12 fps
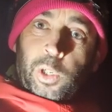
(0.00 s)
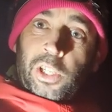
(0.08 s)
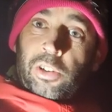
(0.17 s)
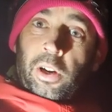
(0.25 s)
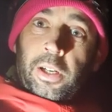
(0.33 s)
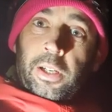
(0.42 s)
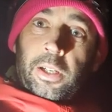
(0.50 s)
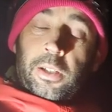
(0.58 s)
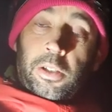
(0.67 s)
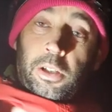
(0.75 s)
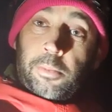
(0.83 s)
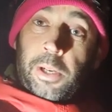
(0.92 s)
We can try,
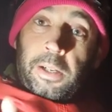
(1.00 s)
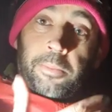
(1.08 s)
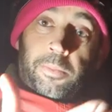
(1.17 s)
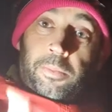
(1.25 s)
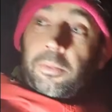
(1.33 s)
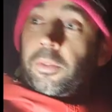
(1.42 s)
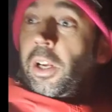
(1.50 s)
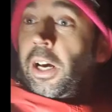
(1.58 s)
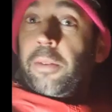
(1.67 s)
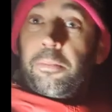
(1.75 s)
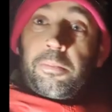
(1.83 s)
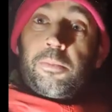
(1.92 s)
excuse me.
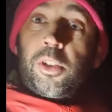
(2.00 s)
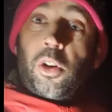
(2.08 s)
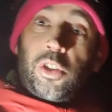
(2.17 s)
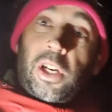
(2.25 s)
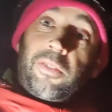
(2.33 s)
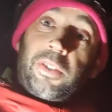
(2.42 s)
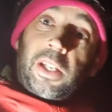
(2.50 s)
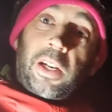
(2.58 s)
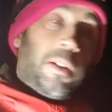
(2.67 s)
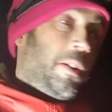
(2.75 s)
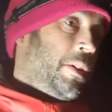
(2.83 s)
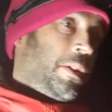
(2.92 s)
Scotch egg for
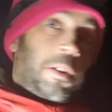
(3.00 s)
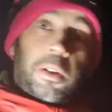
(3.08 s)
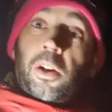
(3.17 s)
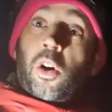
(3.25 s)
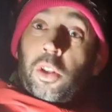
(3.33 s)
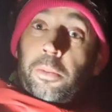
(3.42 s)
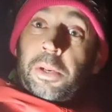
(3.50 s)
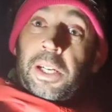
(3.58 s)
dinner on the